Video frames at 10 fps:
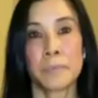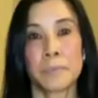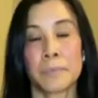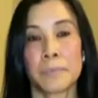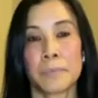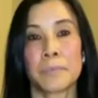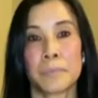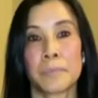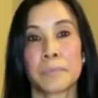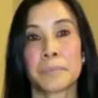
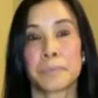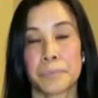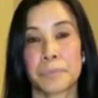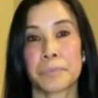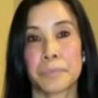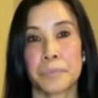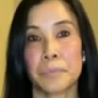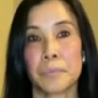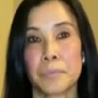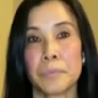
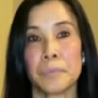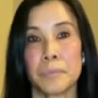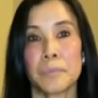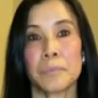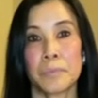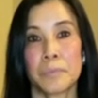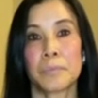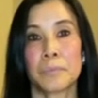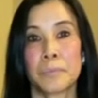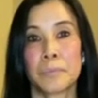
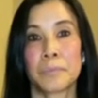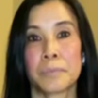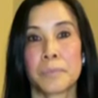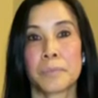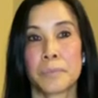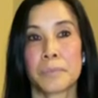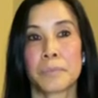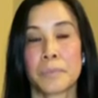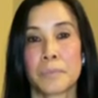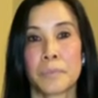
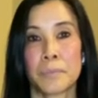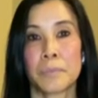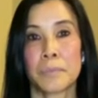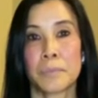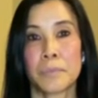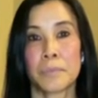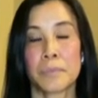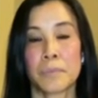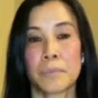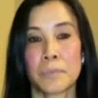
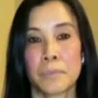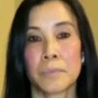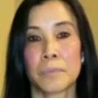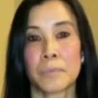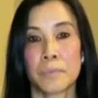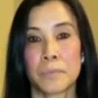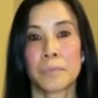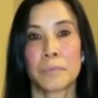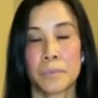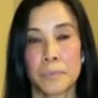
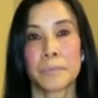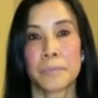(not speaking)